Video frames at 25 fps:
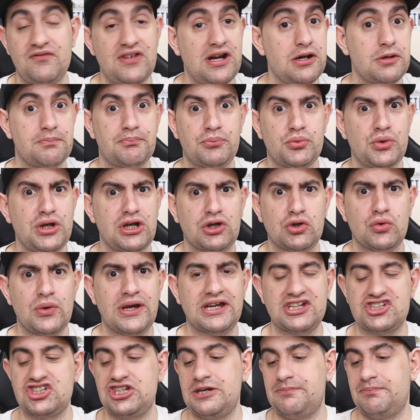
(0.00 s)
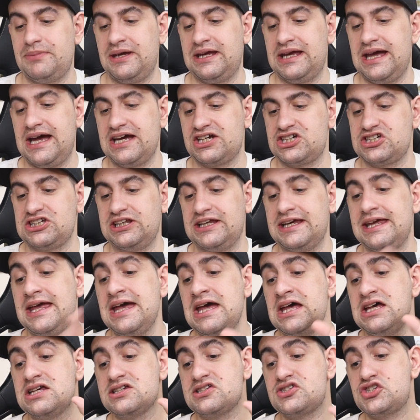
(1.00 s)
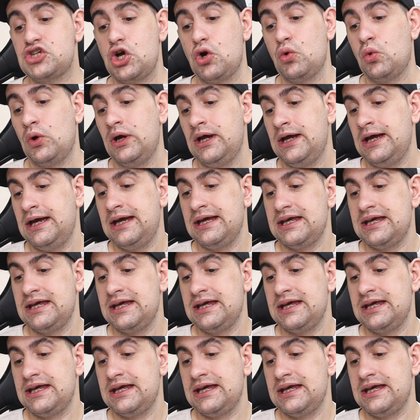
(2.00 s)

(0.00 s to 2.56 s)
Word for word: very pretty quick shipping actually. So